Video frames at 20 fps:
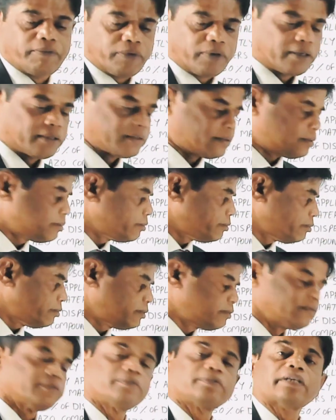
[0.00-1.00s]
for
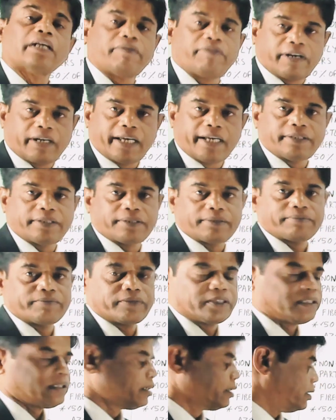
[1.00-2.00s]
sulfur dyes,
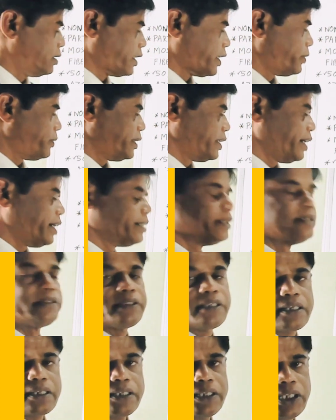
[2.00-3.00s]
reducing agents
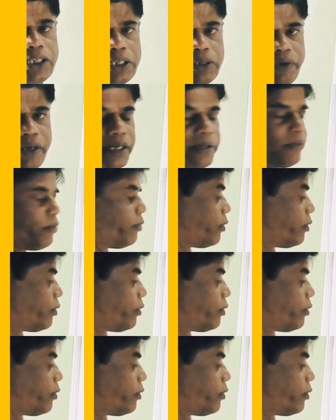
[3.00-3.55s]
are required.